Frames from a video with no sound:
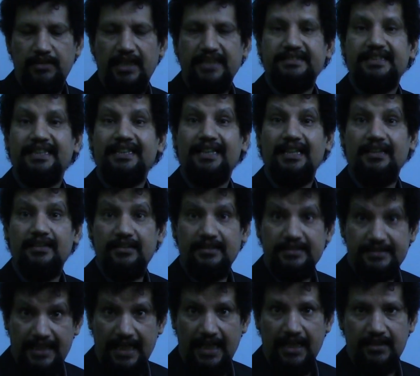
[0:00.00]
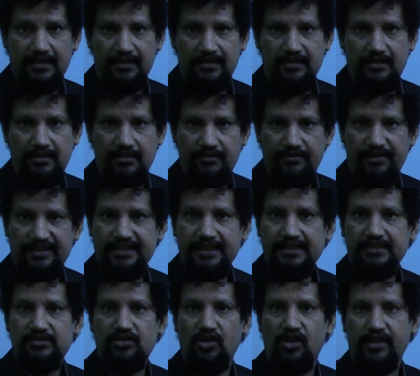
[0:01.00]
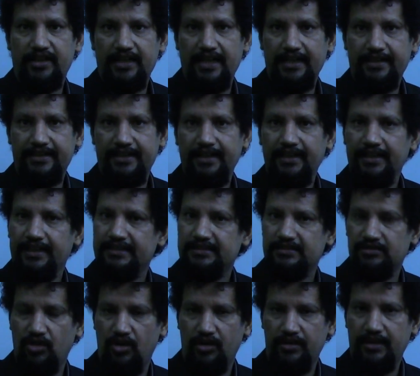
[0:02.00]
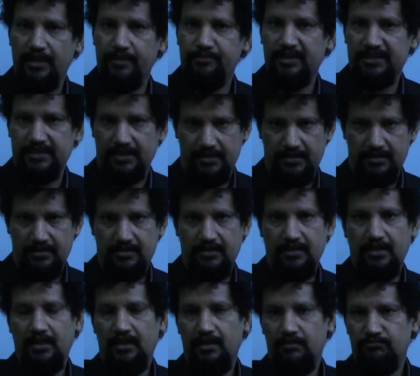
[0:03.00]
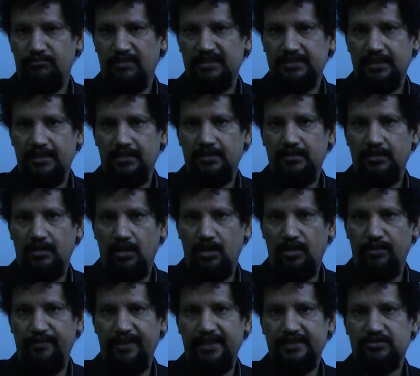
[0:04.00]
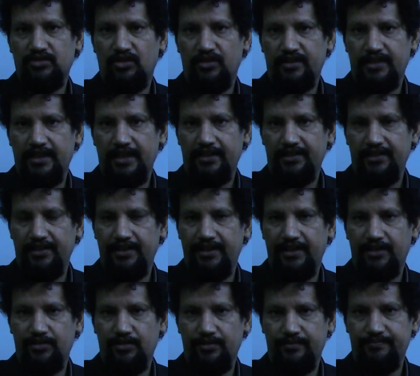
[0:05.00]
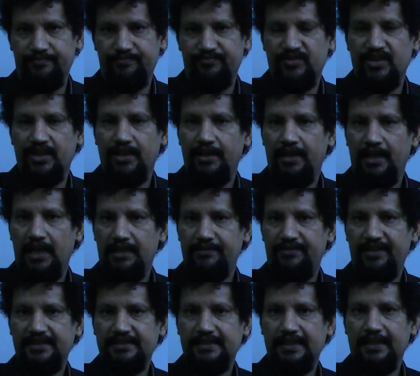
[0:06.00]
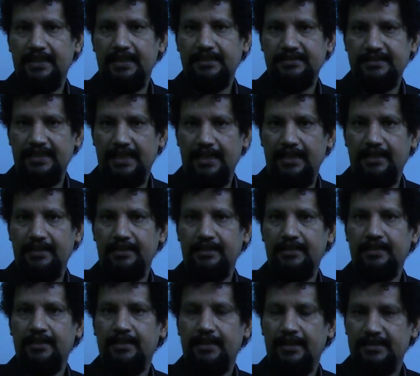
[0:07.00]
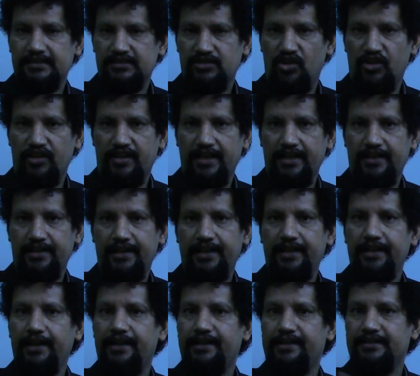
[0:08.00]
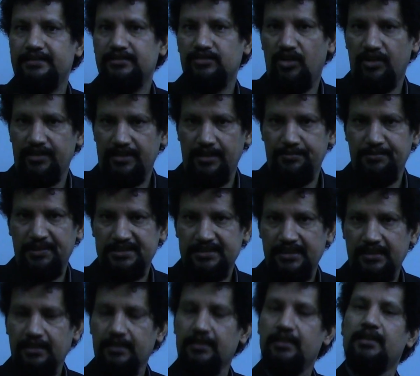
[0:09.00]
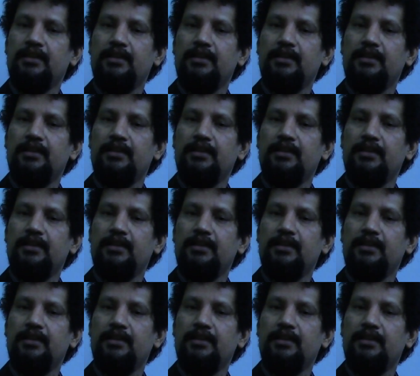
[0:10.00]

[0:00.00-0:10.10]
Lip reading: A single cell which is contracting is not a muscle. Muscle always contract in a group. If a single cell is contracting, it is not a muscle.